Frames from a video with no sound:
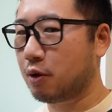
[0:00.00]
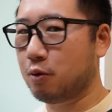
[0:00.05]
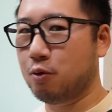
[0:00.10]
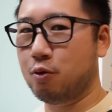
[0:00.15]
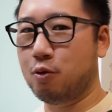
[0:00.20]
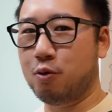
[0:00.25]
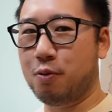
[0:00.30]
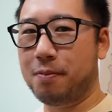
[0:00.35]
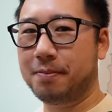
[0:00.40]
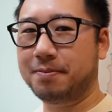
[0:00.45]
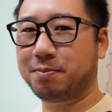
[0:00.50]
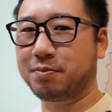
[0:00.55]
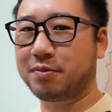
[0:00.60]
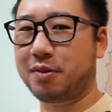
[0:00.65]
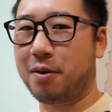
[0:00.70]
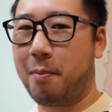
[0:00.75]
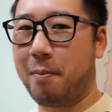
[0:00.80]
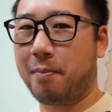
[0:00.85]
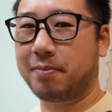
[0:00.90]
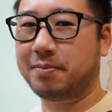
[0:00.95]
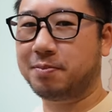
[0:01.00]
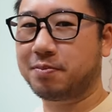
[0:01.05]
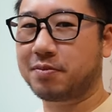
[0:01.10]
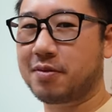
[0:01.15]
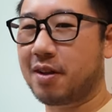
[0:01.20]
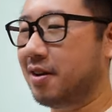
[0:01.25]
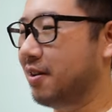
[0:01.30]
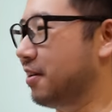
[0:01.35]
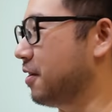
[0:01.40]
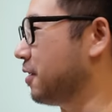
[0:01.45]
Ooh,
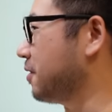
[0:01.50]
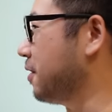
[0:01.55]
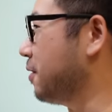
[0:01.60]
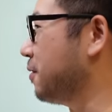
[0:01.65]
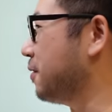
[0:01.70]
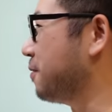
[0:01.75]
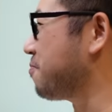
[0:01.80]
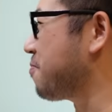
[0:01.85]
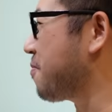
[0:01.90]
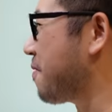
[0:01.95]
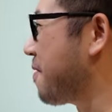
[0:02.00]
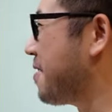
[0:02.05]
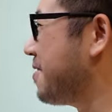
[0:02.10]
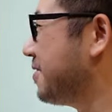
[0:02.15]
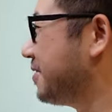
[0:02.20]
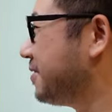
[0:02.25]
I like that